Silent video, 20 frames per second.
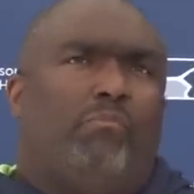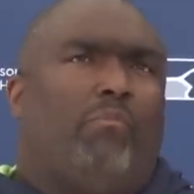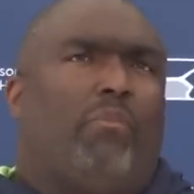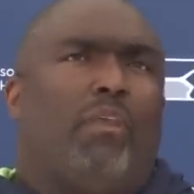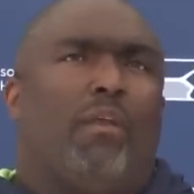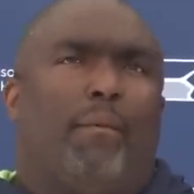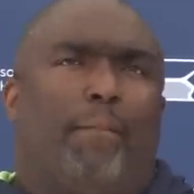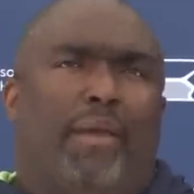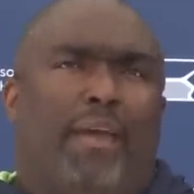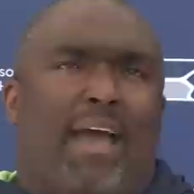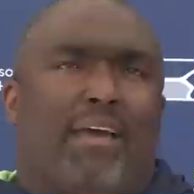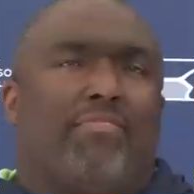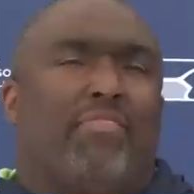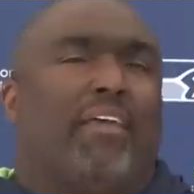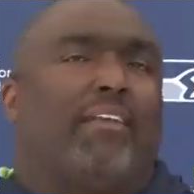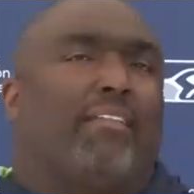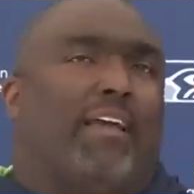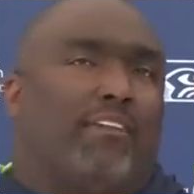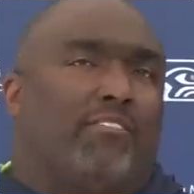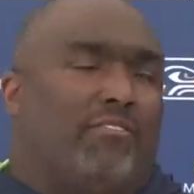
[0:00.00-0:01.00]
I mean, I
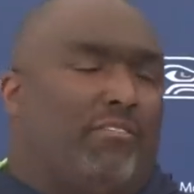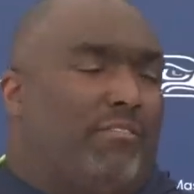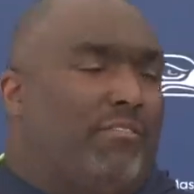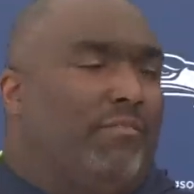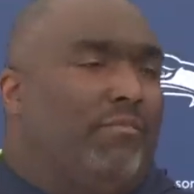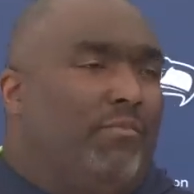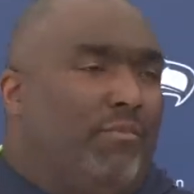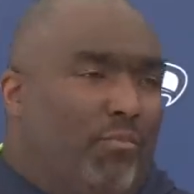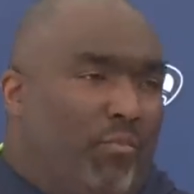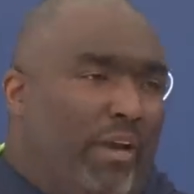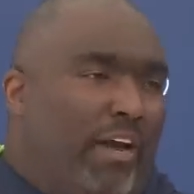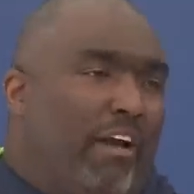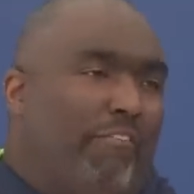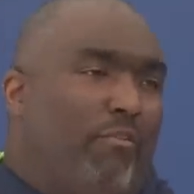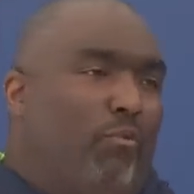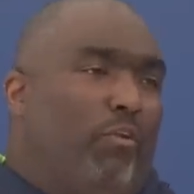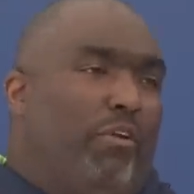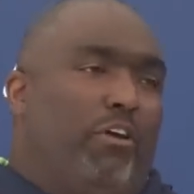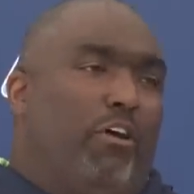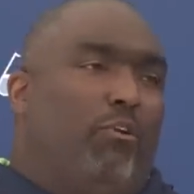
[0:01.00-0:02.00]
think that's where
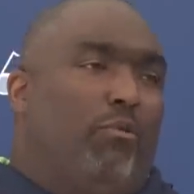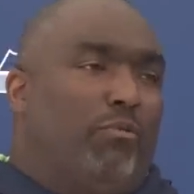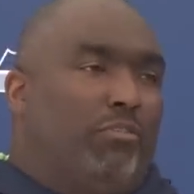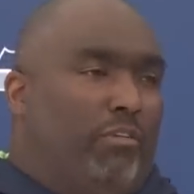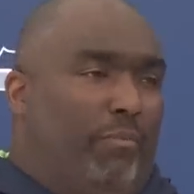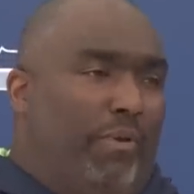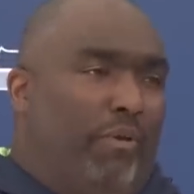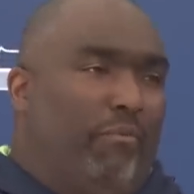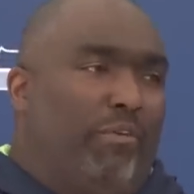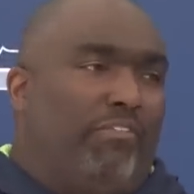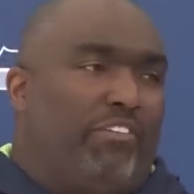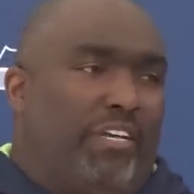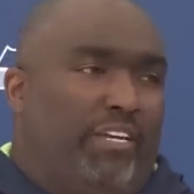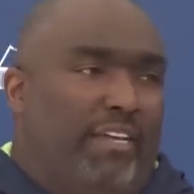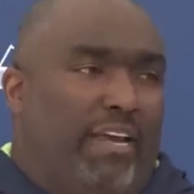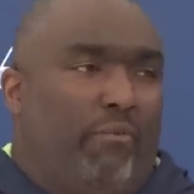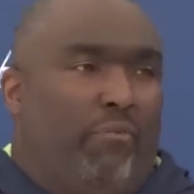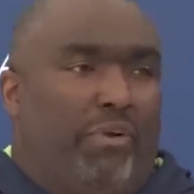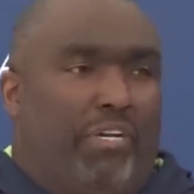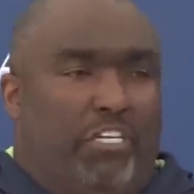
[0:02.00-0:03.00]
everyone knows. I mean, we've seen
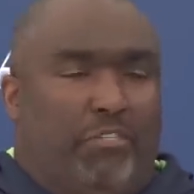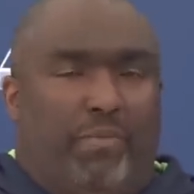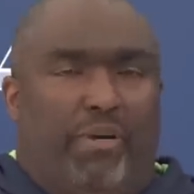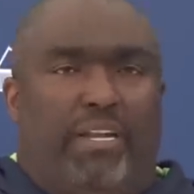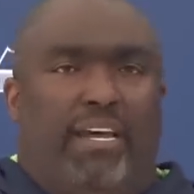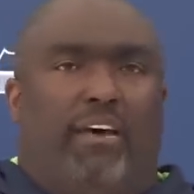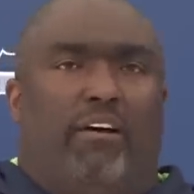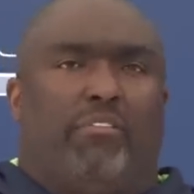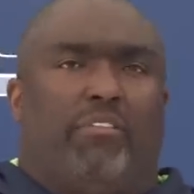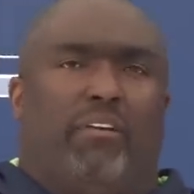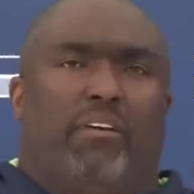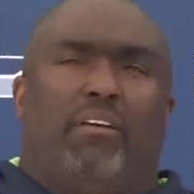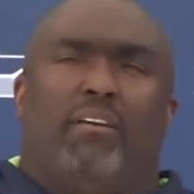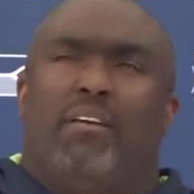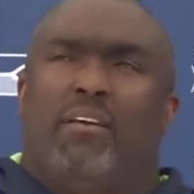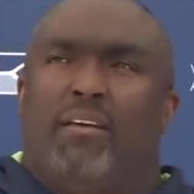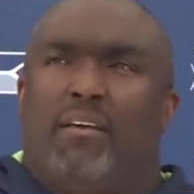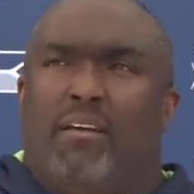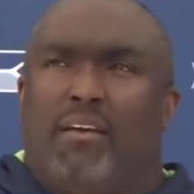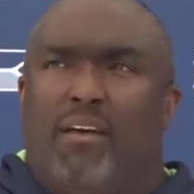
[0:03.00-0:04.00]
that when he's been healthy,
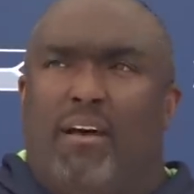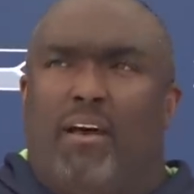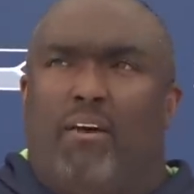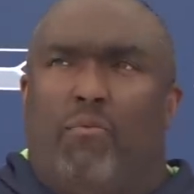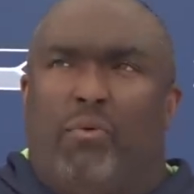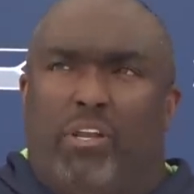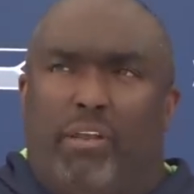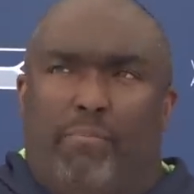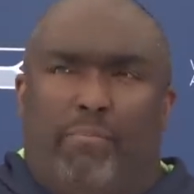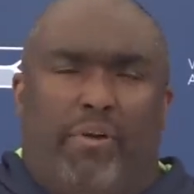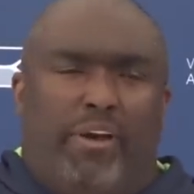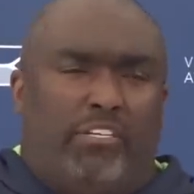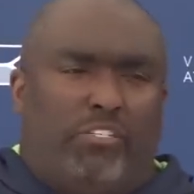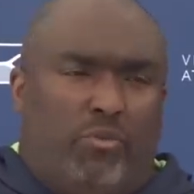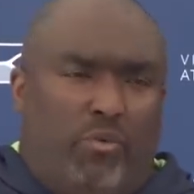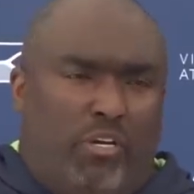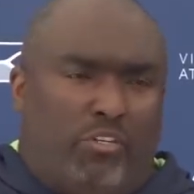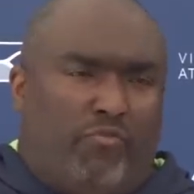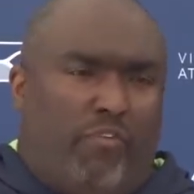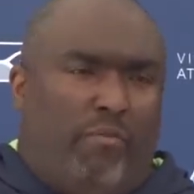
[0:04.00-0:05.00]
what he brings
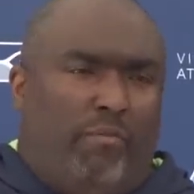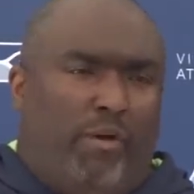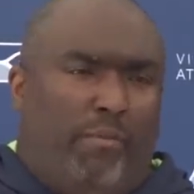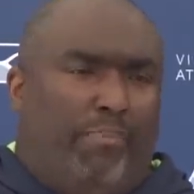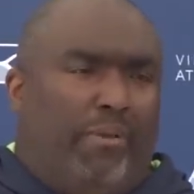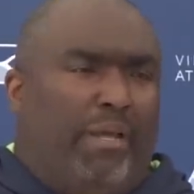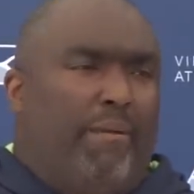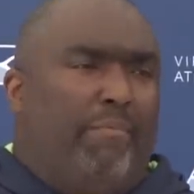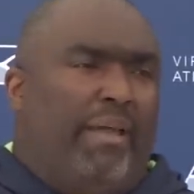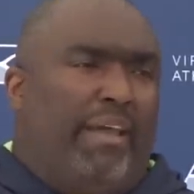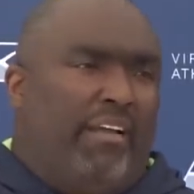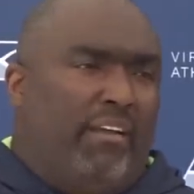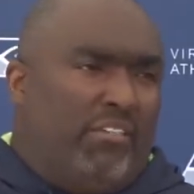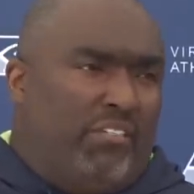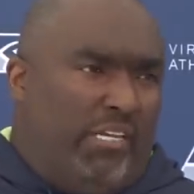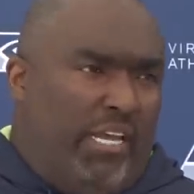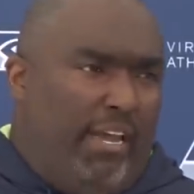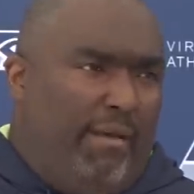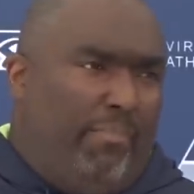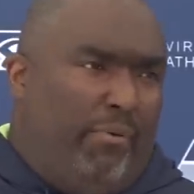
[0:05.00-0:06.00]
to us from a playmaking
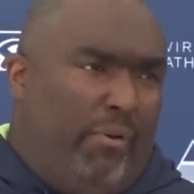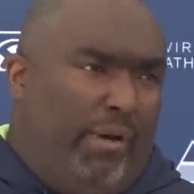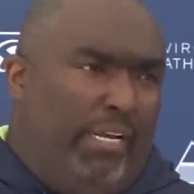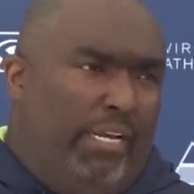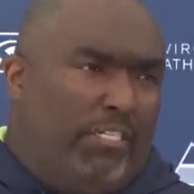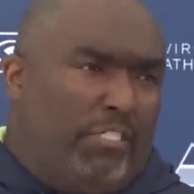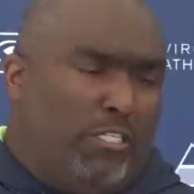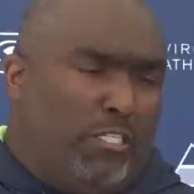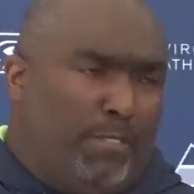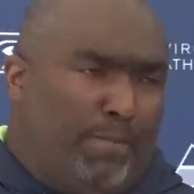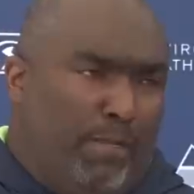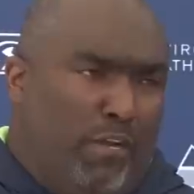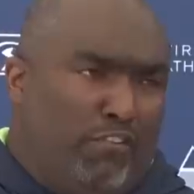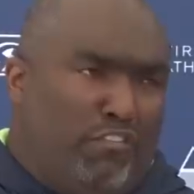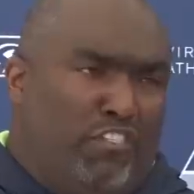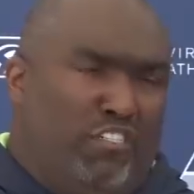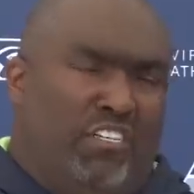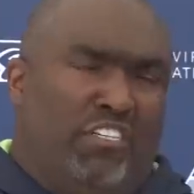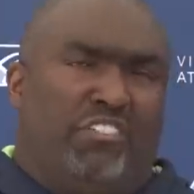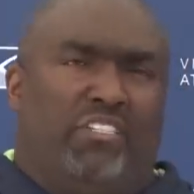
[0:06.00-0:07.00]
standpoint, his
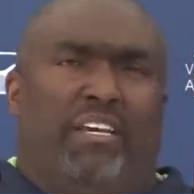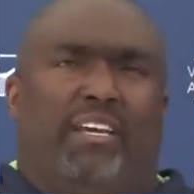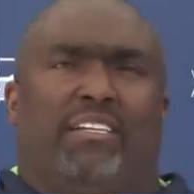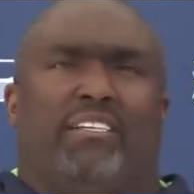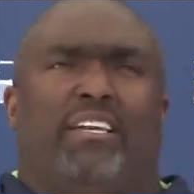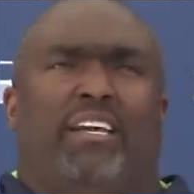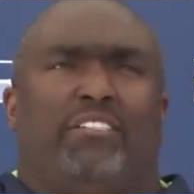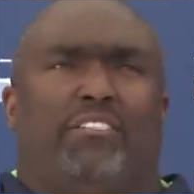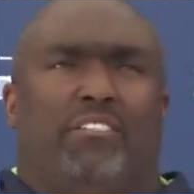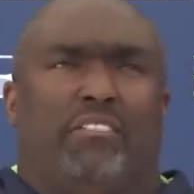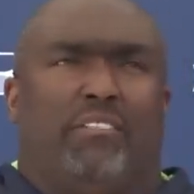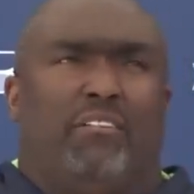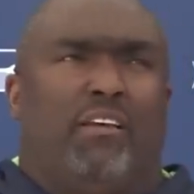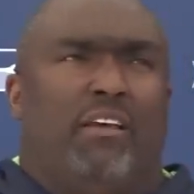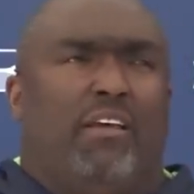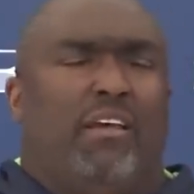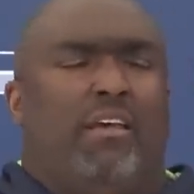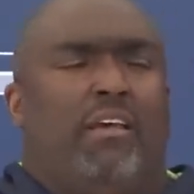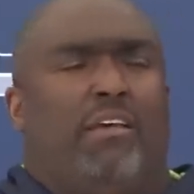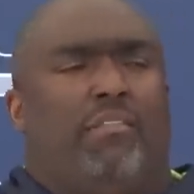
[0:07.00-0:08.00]
explosiveness, the attention
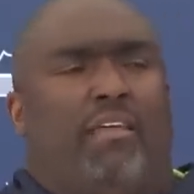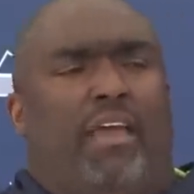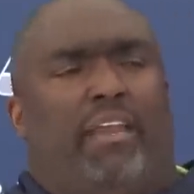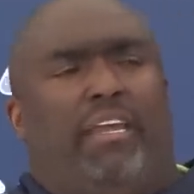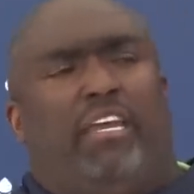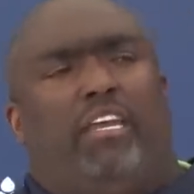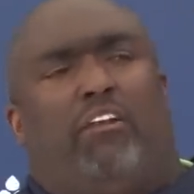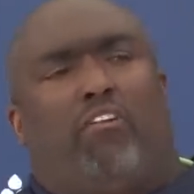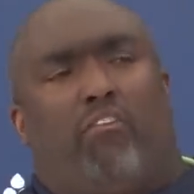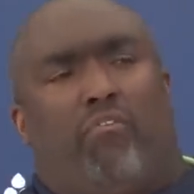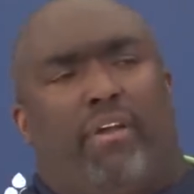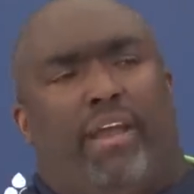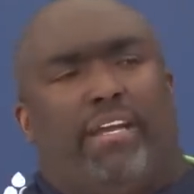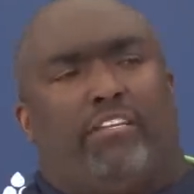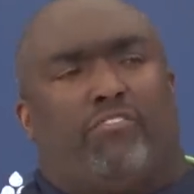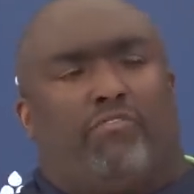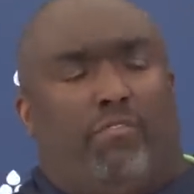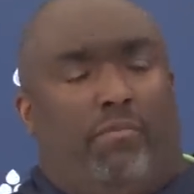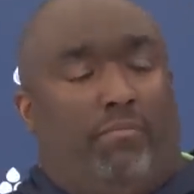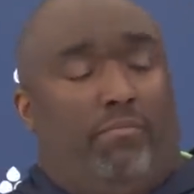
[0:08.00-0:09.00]
that he
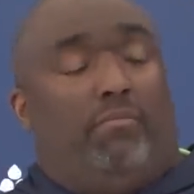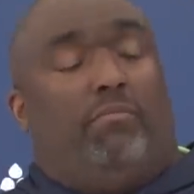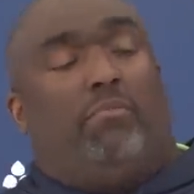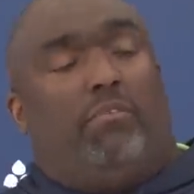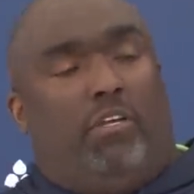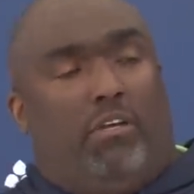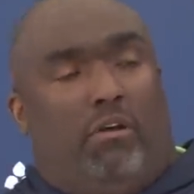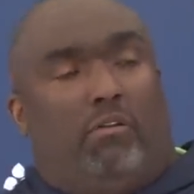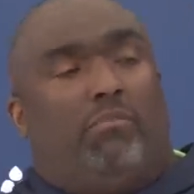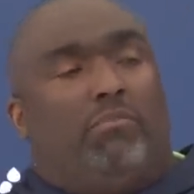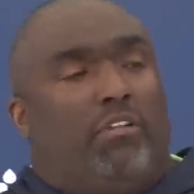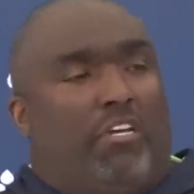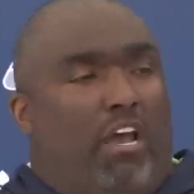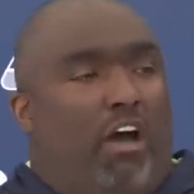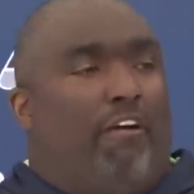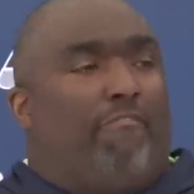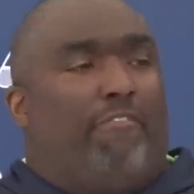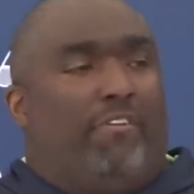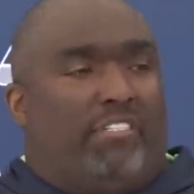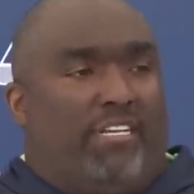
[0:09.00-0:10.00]
creates from, you know, the
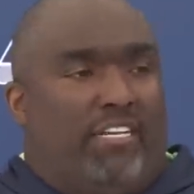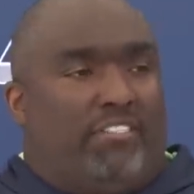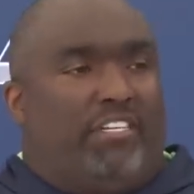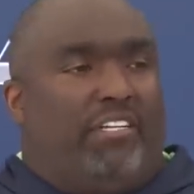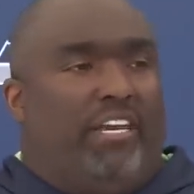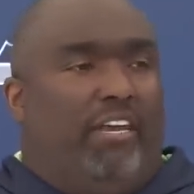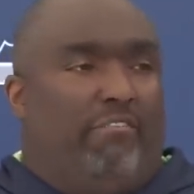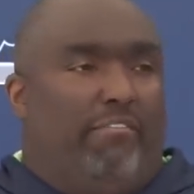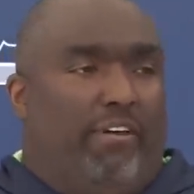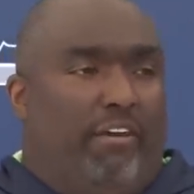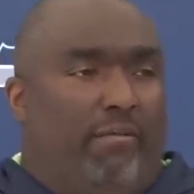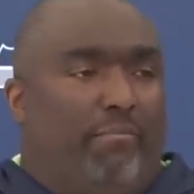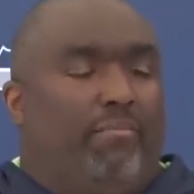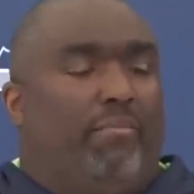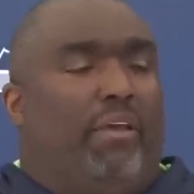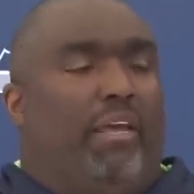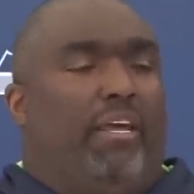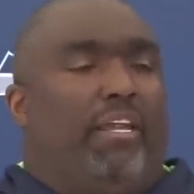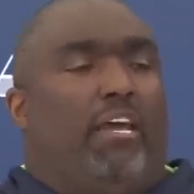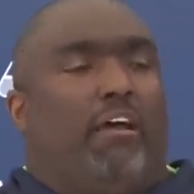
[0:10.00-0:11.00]
offense has to give him,
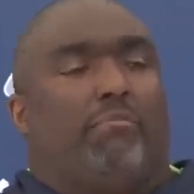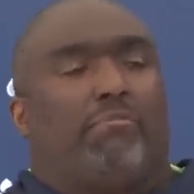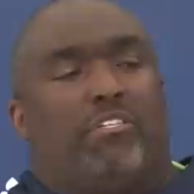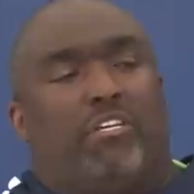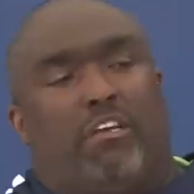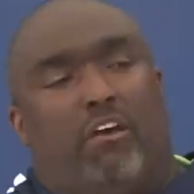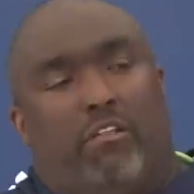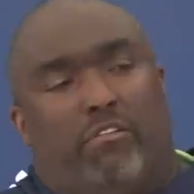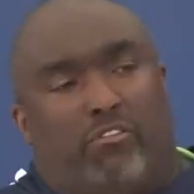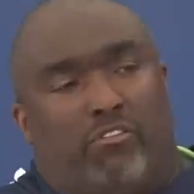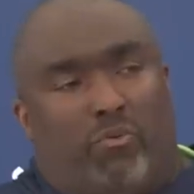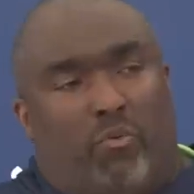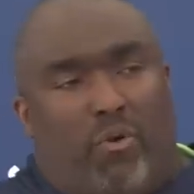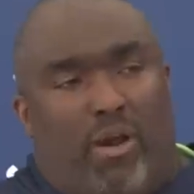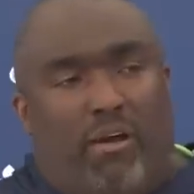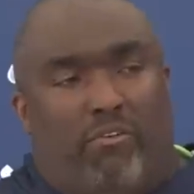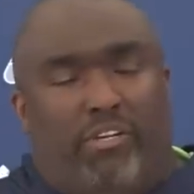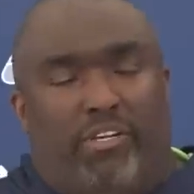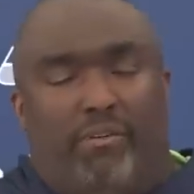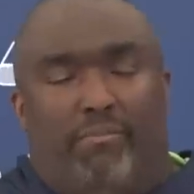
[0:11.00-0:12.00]
it helps the others
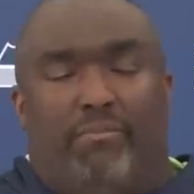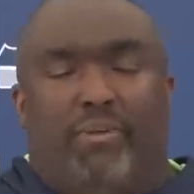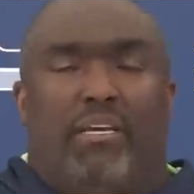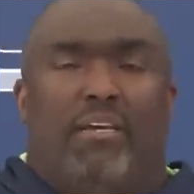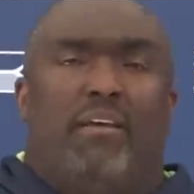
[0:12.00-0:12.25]
around him.